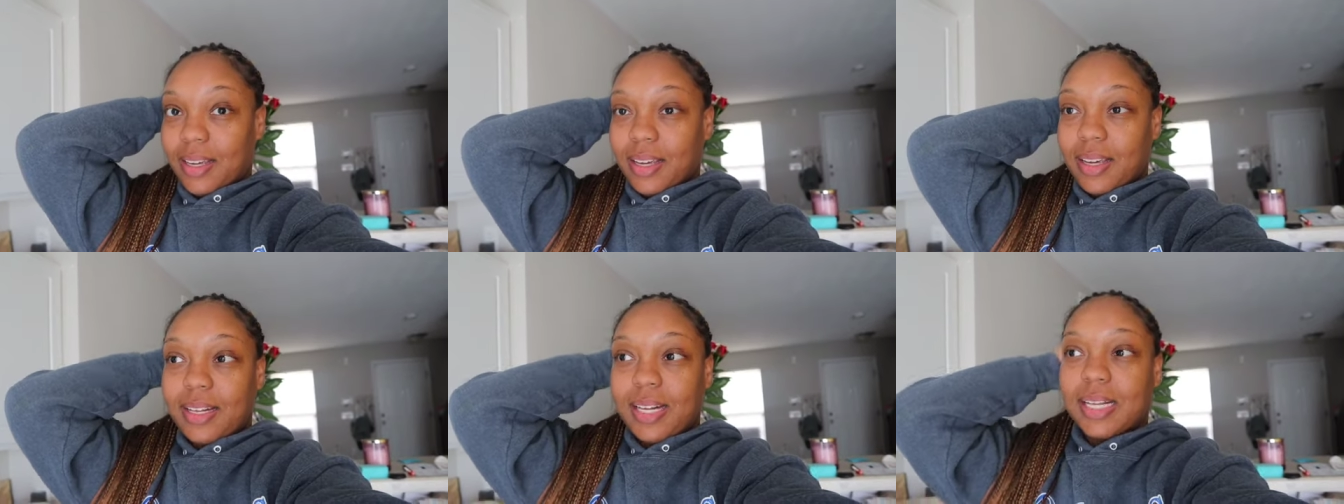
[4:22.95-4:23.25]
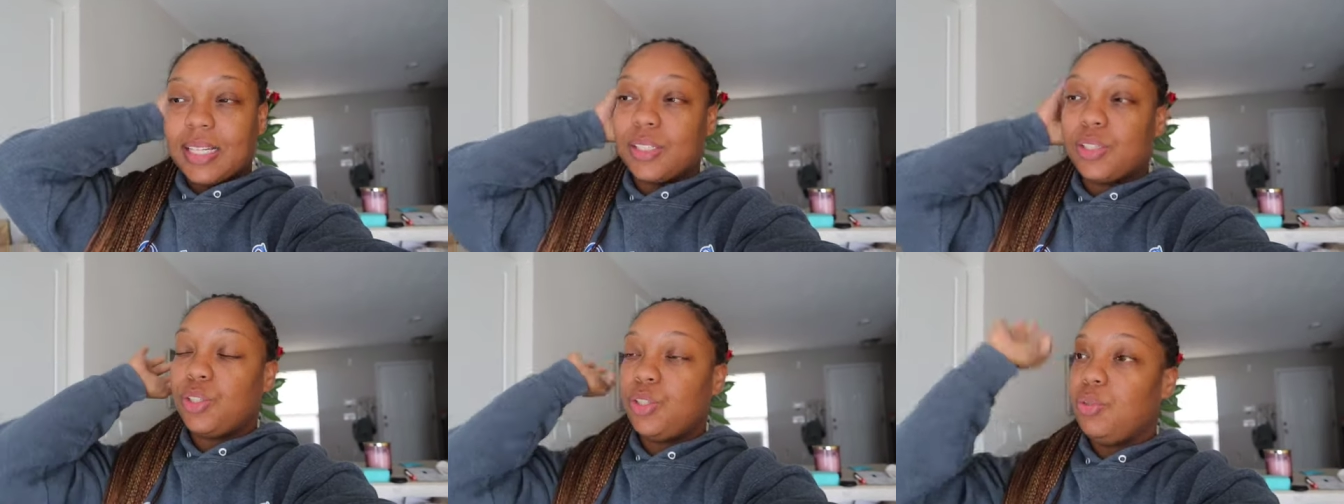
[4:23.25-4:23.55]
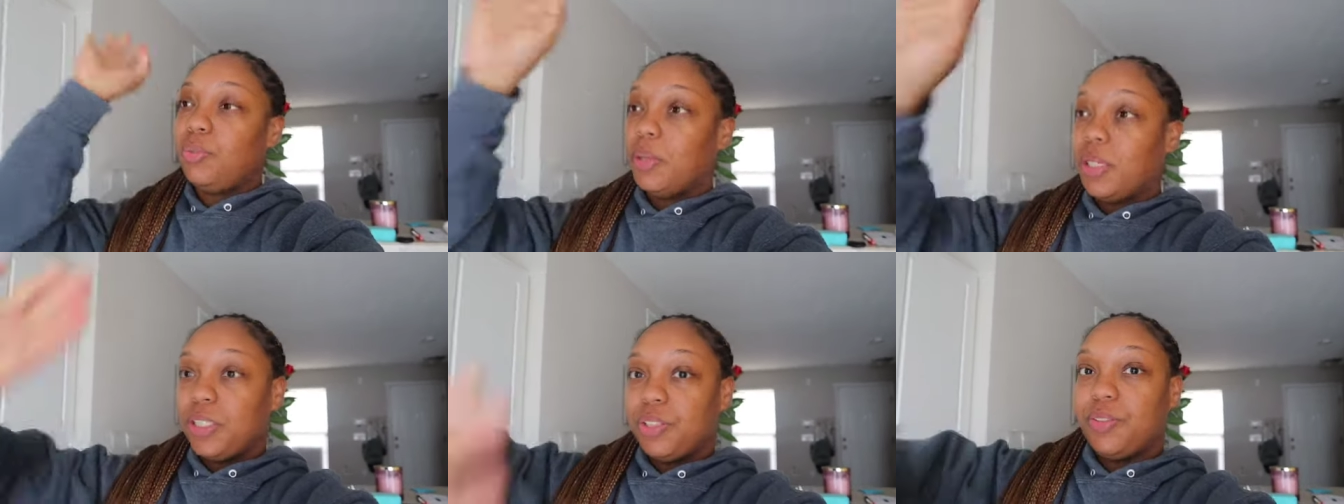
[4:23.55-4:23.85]
And that's too
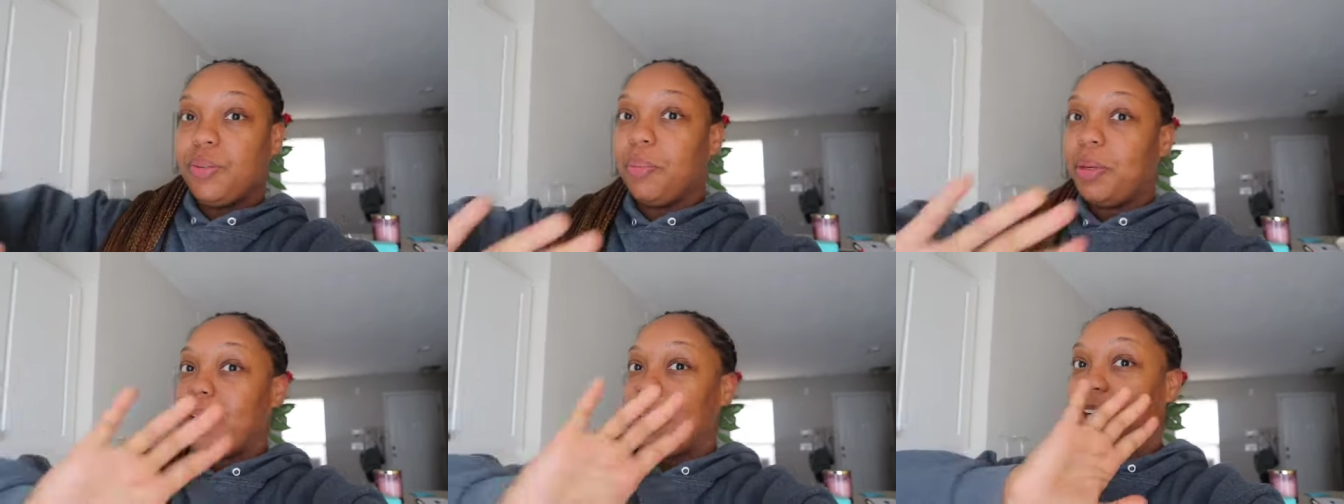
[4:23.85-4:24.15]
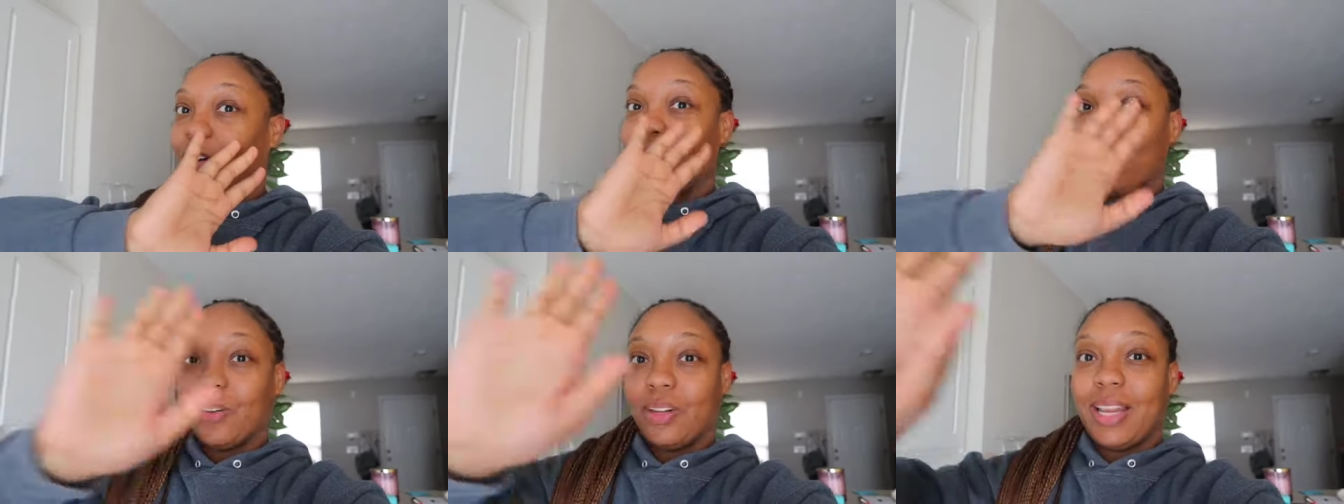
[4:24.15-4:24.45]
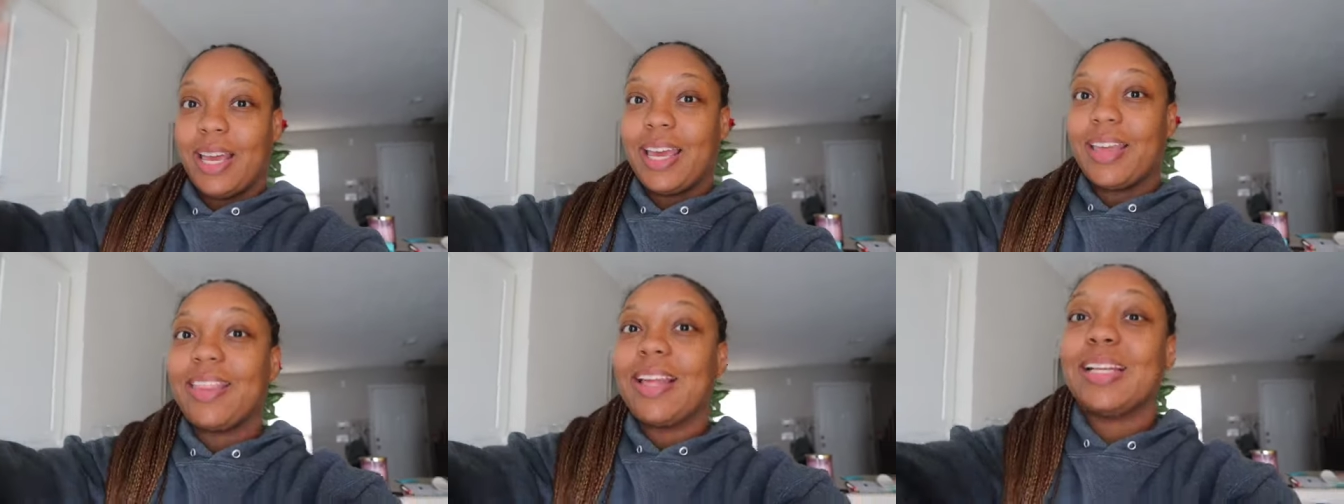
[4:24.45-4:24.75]
much for me, girl.
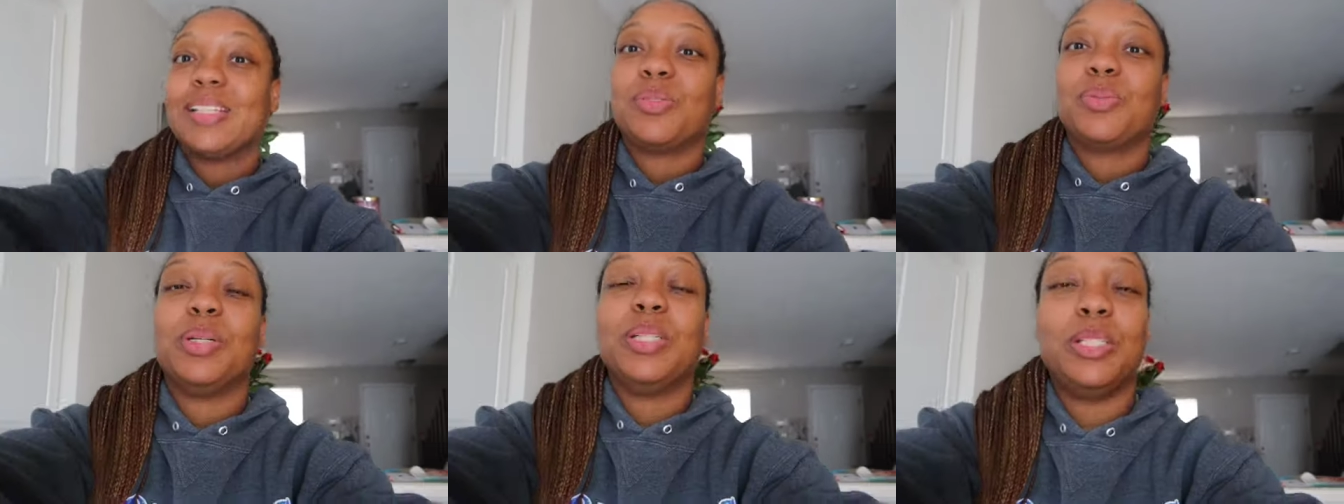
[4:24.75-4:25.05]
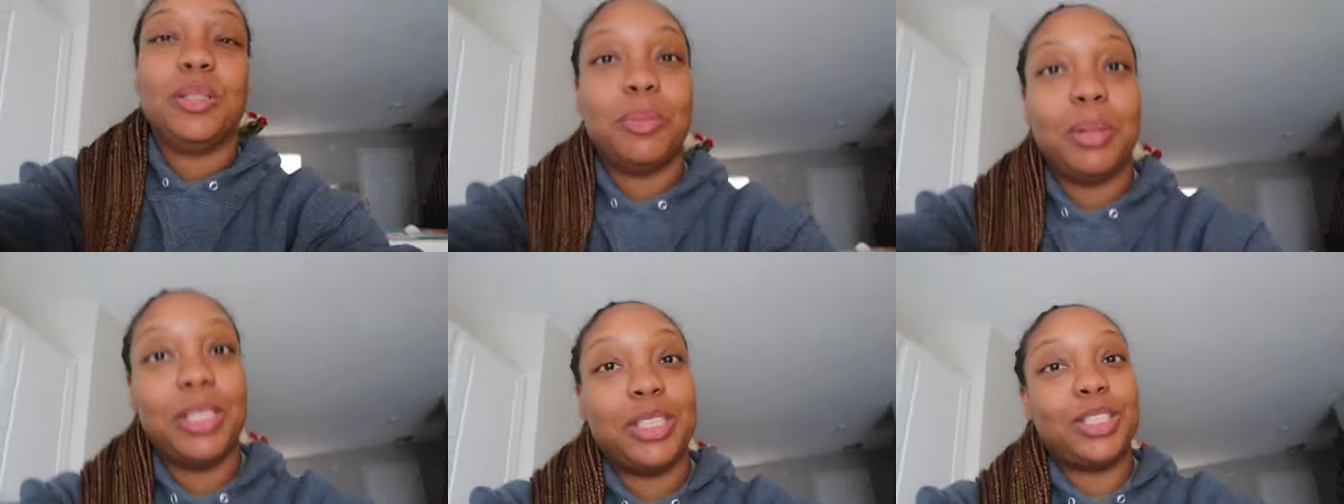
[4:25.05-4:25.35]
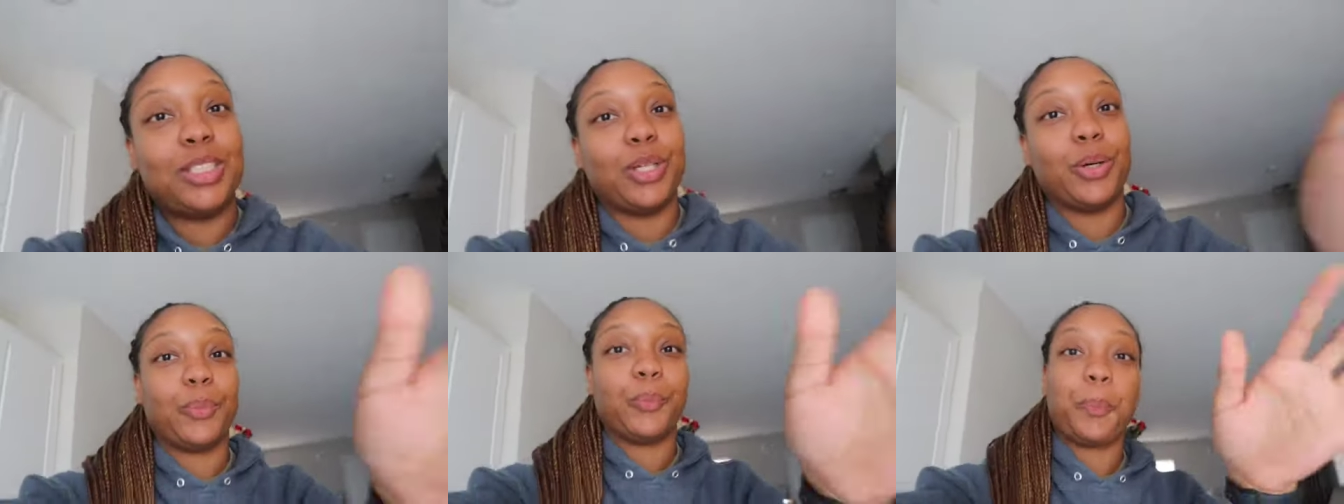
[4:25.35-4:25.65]
Like that's way too much.
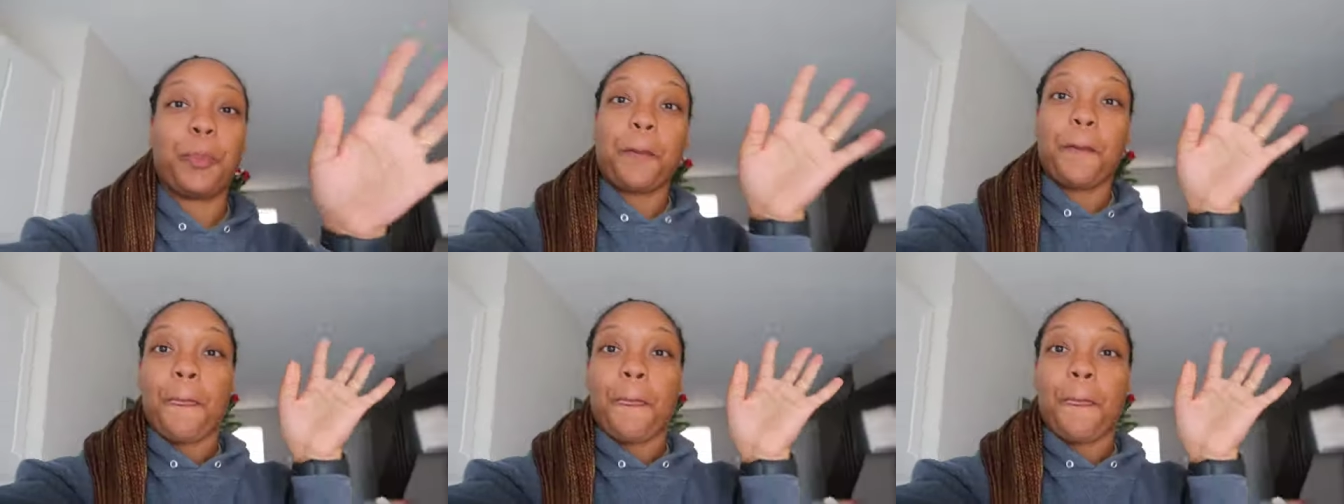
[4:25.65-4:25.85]
So